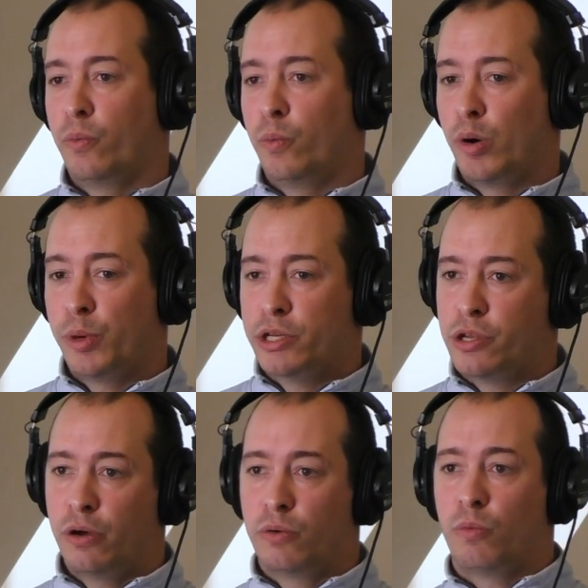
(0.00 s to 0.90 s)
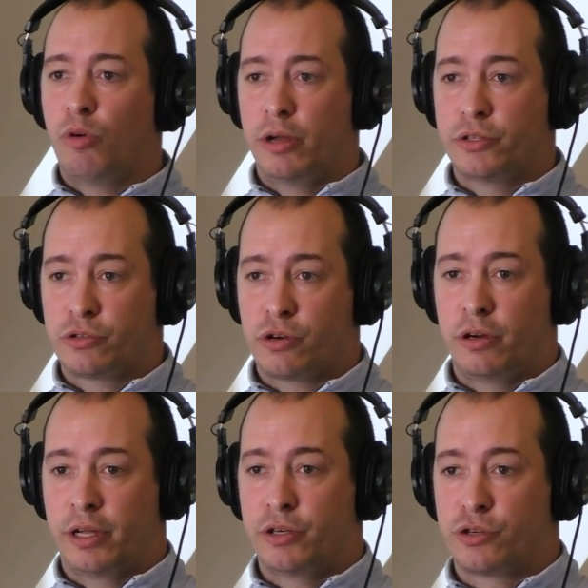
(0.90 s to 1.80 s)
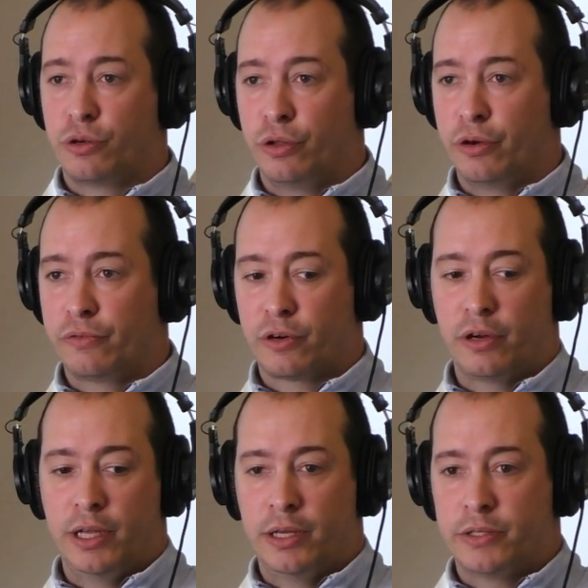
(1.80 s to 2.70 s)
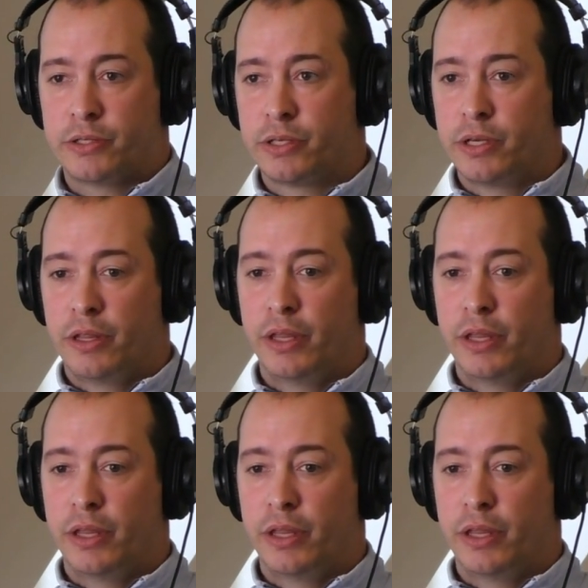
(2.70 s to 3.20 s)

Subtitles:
What we don't want strong control over is